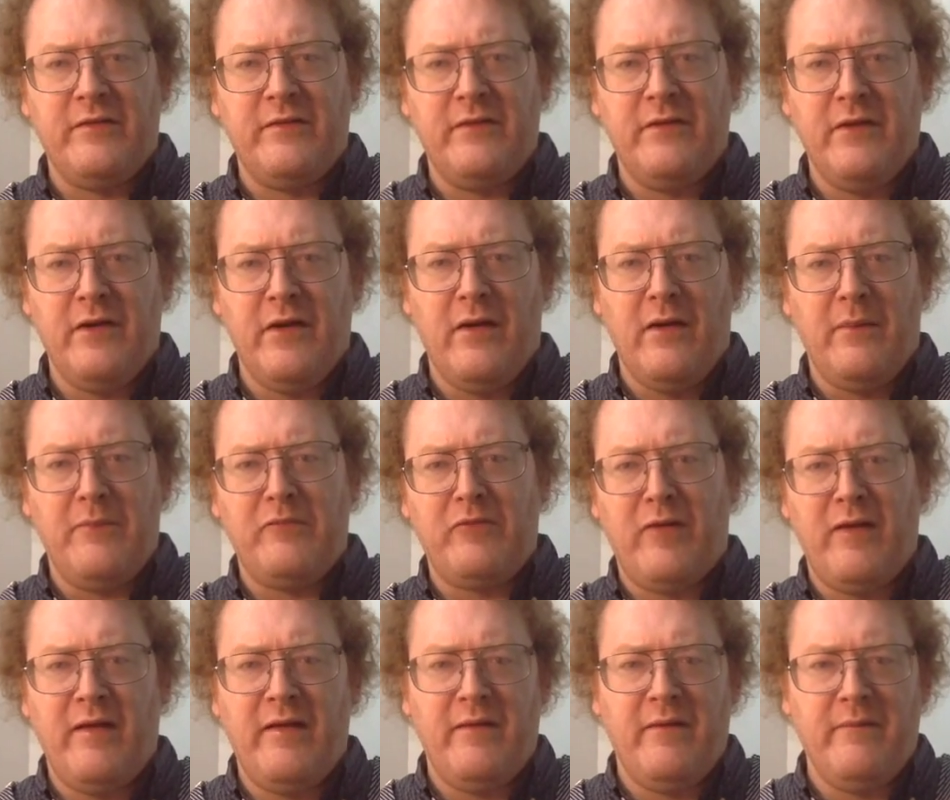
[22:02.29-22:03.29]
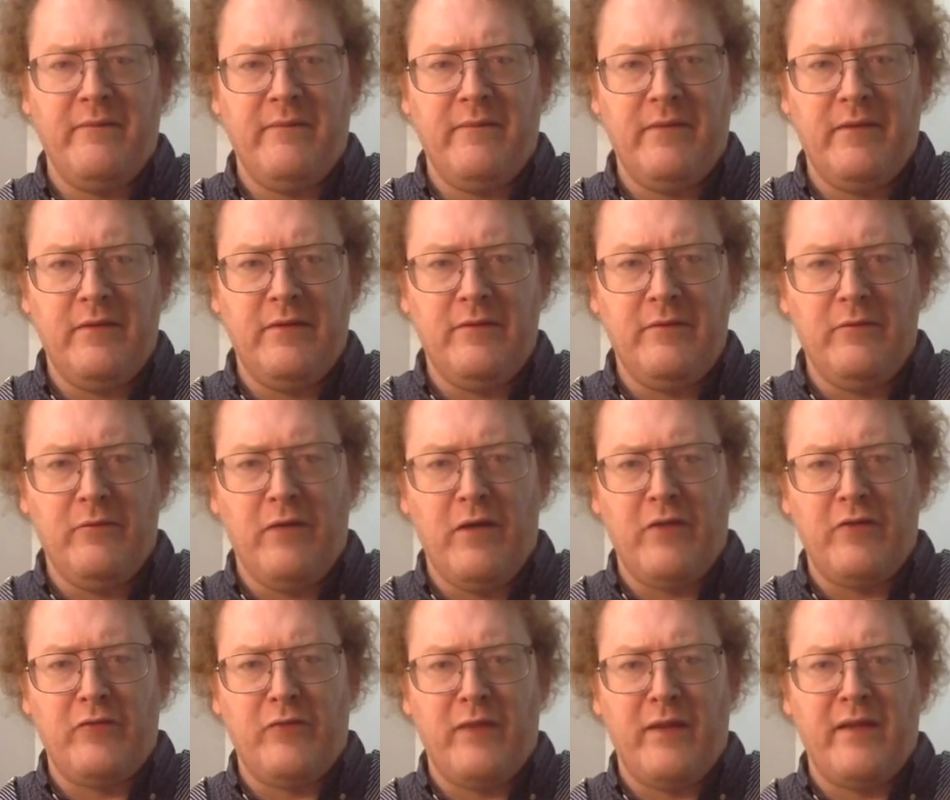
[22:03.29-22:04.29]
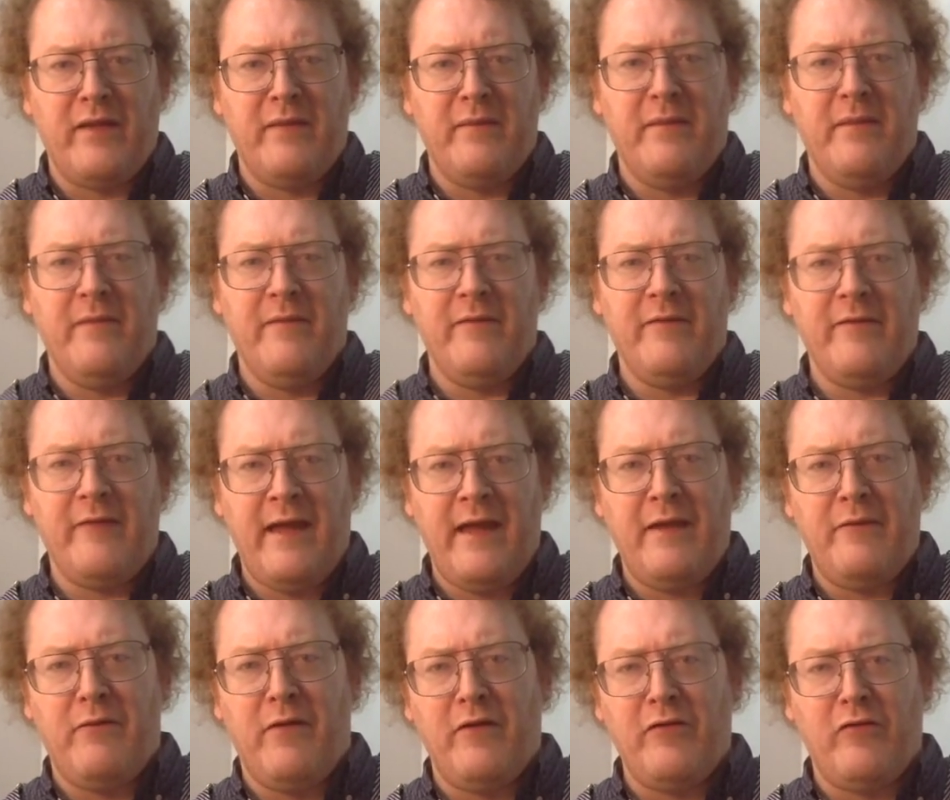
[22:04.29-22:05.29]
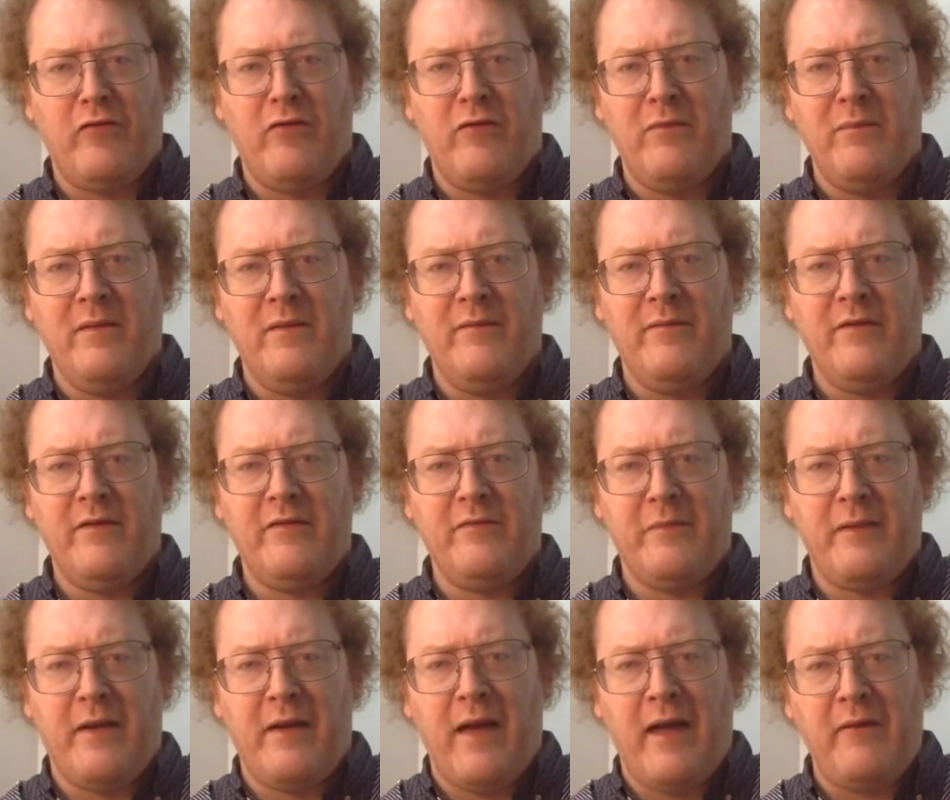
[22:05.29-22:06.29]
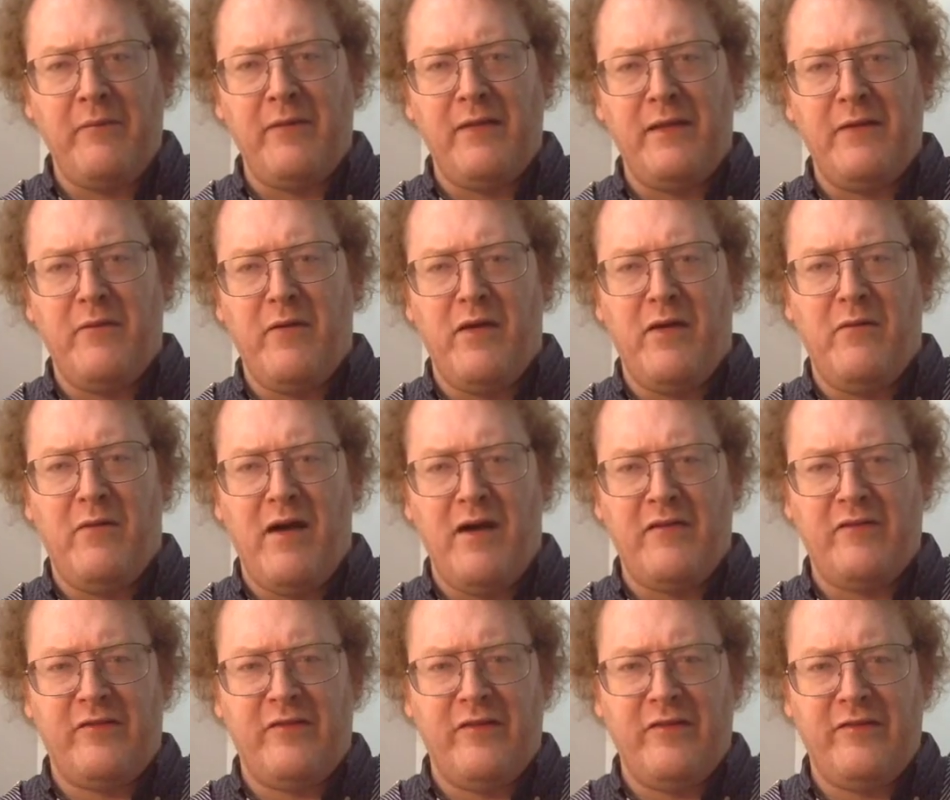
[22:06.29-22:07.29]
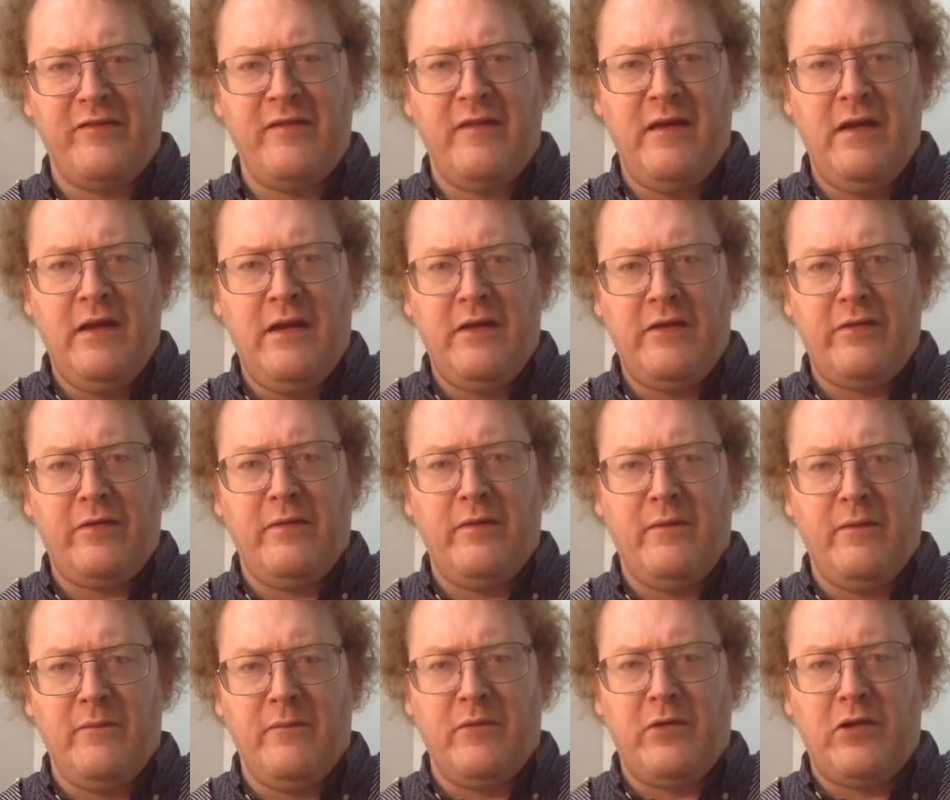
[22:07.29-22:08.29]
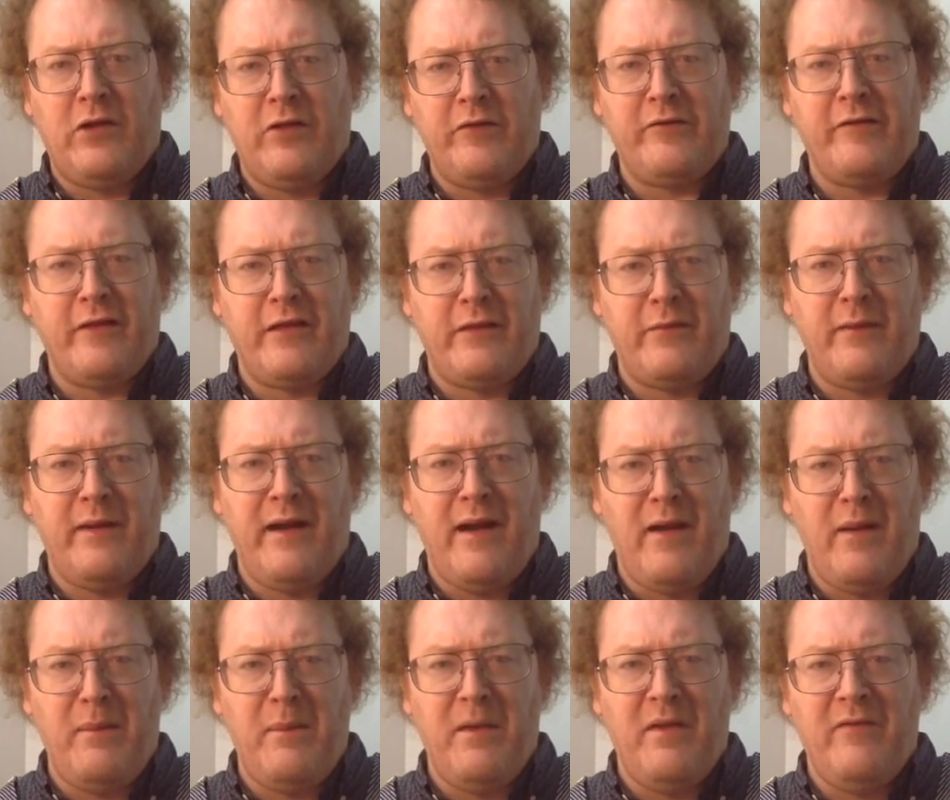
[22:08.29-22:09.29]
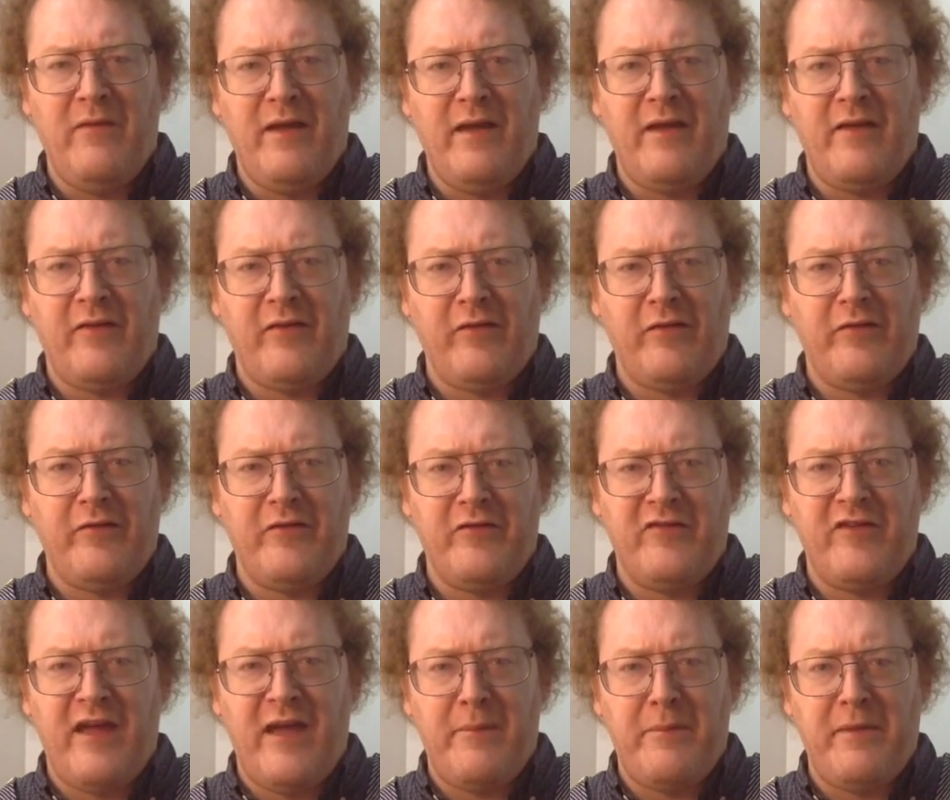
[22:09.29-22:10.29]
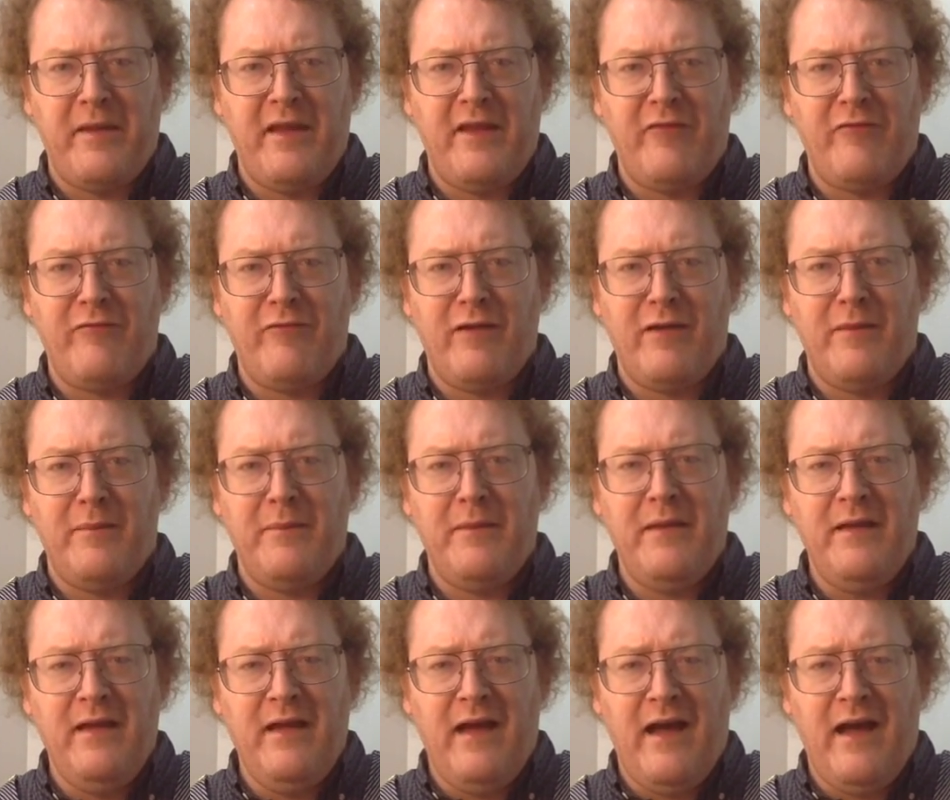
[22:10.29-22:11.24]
You know, I'm trying to watch regular movies and watch horror movies. But I really want to watch this close to 3-hour movie because this is a Japanese film.